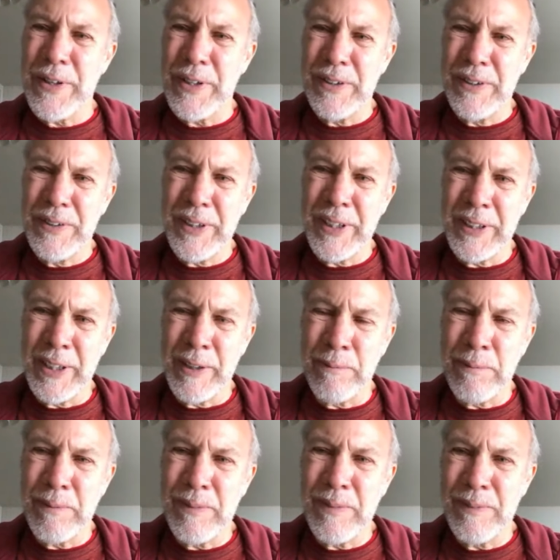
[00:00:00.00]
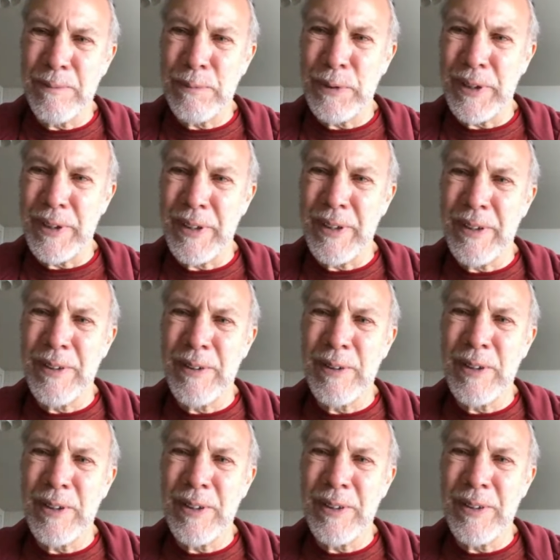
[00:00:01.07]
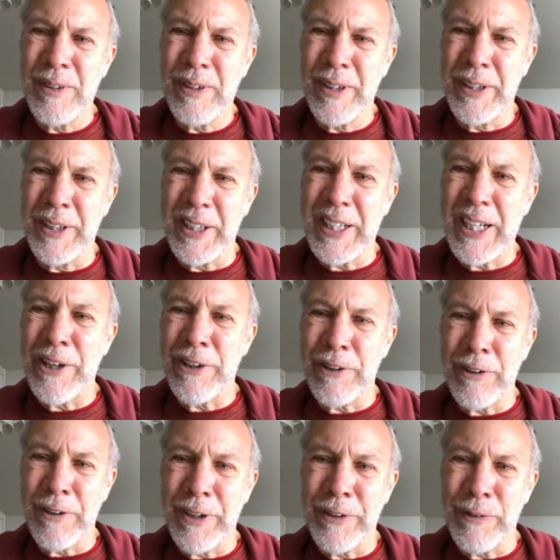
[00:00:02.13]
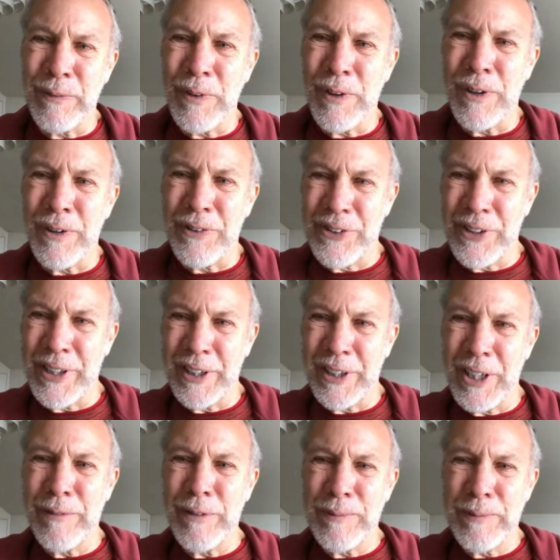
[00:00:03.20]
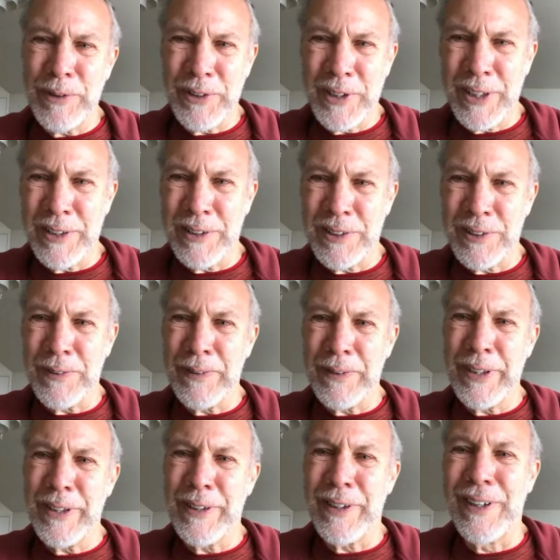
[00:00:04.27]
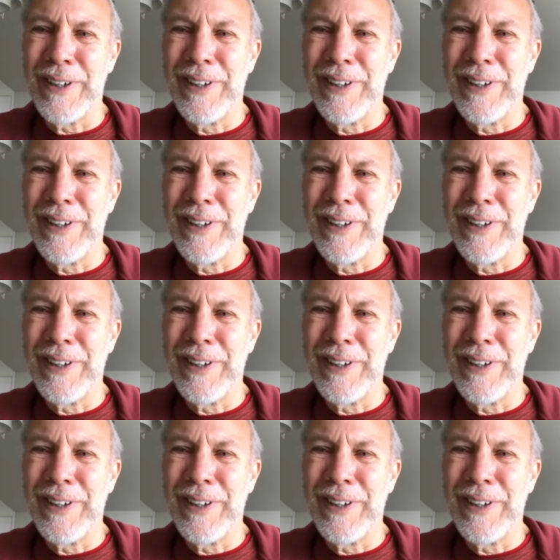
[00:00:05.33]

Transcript: thing they put on the counter or on the wall saying "Garbage Pail Kids sold here."